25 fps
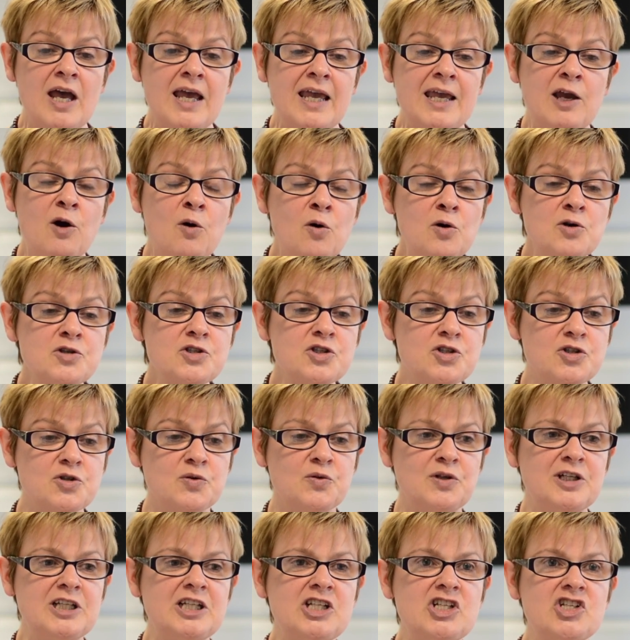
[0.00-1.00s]
It
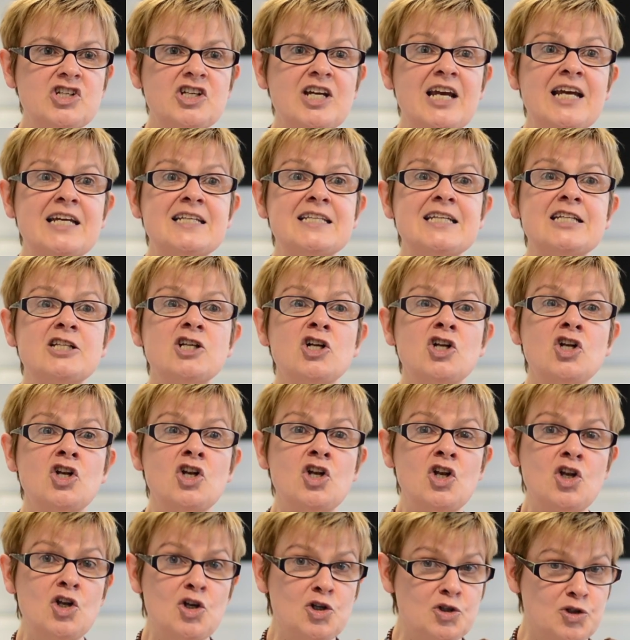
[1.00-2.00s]
also initiated a
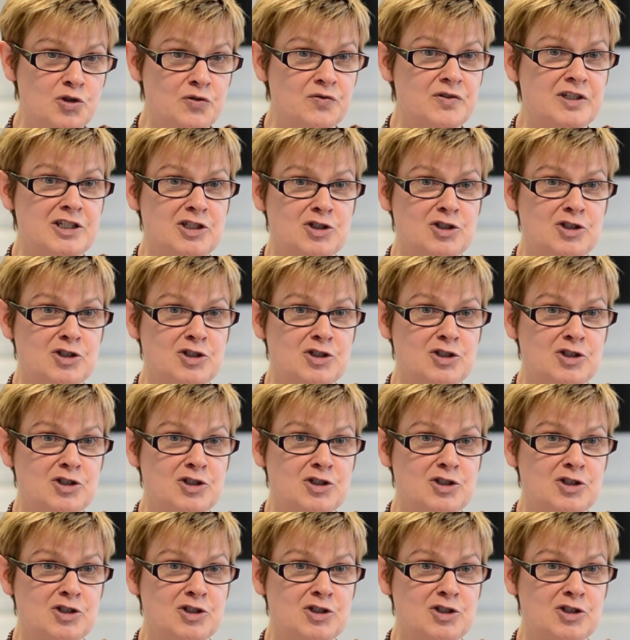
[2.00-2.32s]
lot of